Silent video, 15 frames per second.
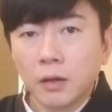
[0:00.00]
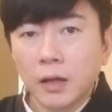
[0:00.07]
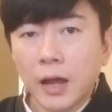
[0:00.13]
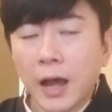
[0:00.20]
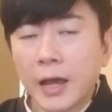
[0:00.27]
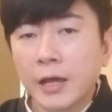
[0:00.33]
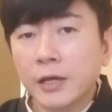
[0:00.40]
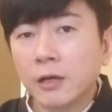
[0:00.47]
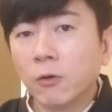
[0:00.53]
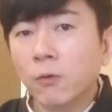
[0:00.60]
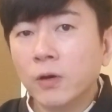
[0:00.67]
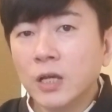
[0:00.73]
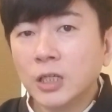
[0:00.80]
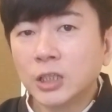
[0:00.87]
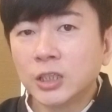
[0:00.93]
I
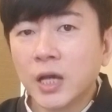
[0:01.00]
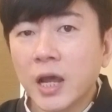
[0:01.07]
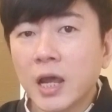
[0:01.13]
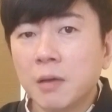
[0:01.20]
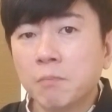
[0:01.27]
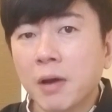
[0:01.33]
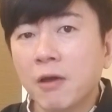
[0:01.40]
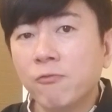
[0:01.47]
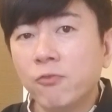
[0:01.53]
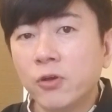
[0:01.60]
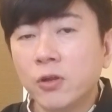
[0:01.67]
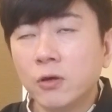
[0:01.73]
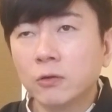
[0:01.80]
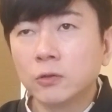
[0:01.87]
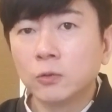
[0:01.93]
only share in my
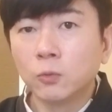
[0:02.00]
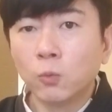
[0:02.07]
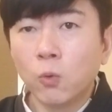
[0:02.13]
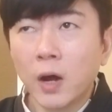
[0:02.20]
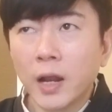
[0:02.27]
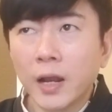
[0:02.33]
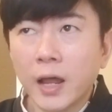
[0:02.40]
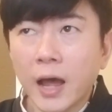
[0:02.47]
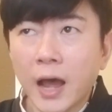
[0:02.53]
videos what